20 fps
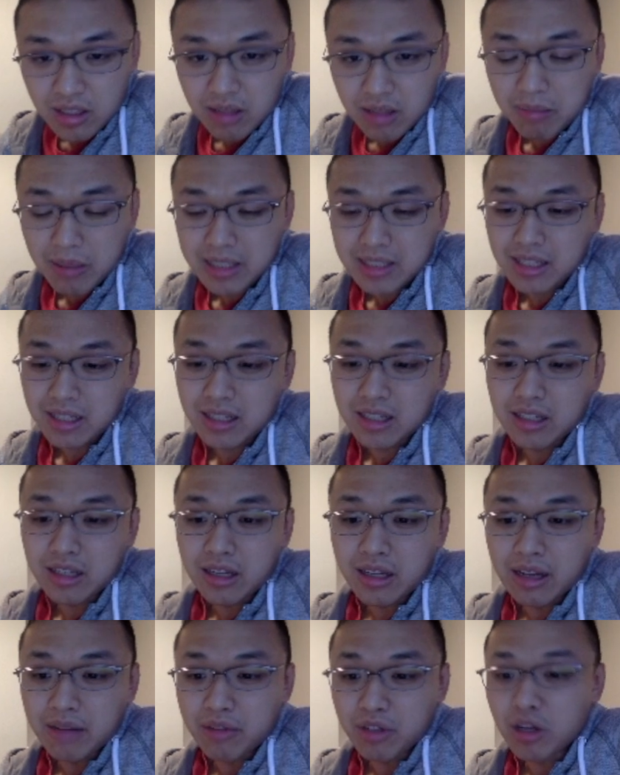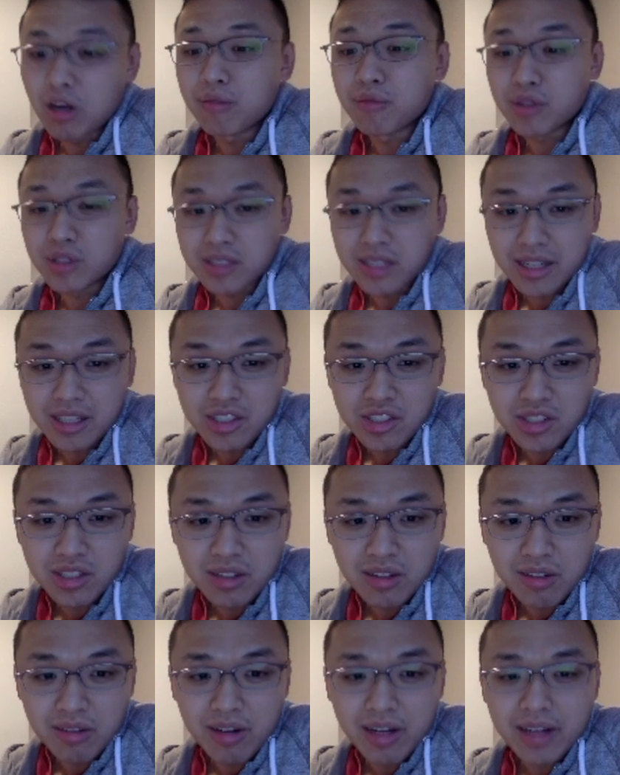Basically have a conversation,
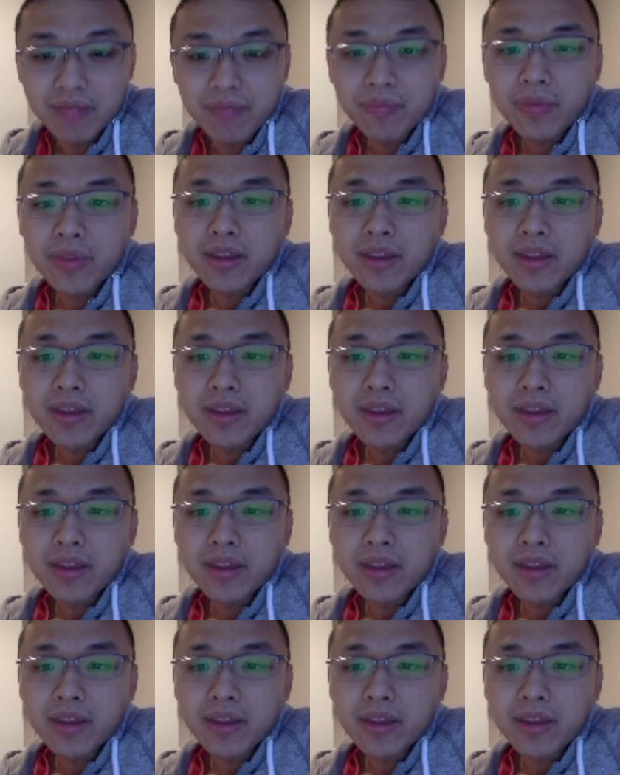right?